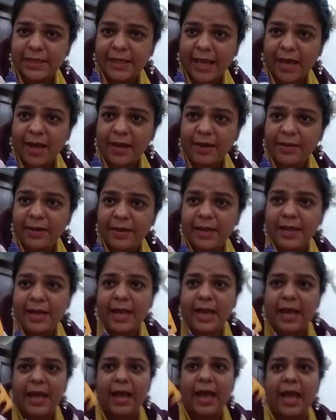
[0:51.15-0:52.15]
Yeah,
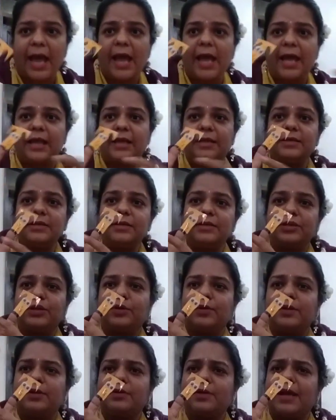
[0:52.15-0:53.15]
and you
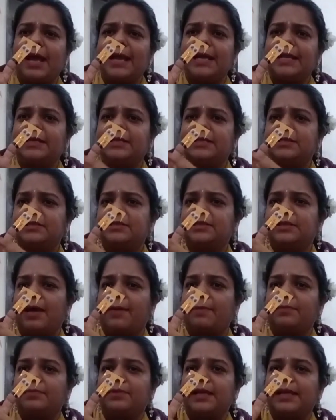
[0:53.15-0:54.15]
can write
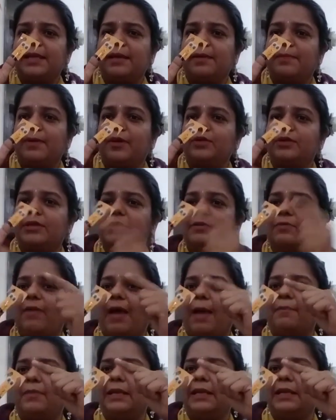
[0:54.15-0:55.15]
something about this
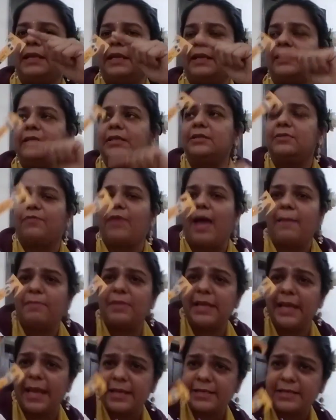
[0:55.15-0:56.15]
family. This
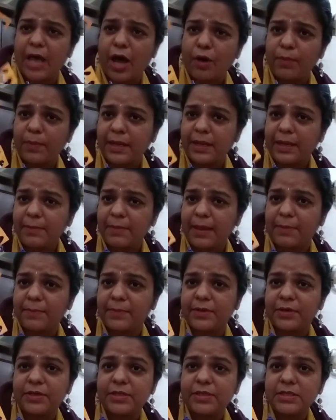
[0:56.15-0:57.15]
family has how many
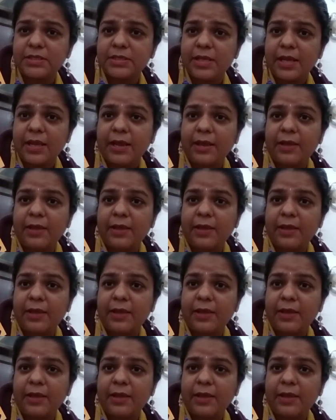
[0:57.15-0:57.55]
members?